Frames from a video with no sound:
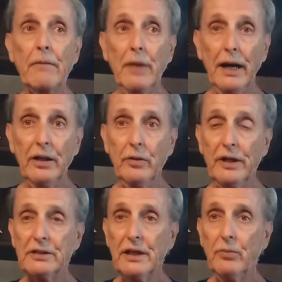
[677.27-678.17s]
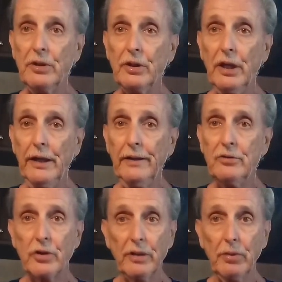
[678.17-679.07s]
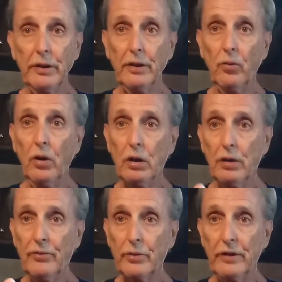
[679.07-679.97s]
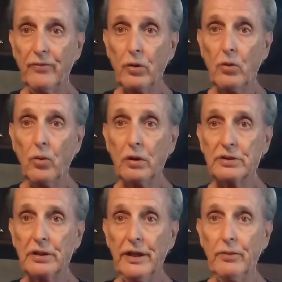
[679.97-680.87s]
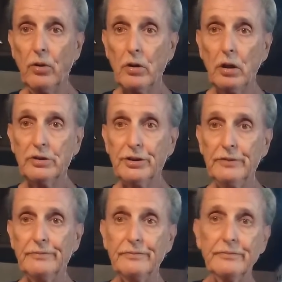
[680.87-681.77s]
Buy USA when you can. Drink plenty of water. Three or four quarts a day won't hurt you.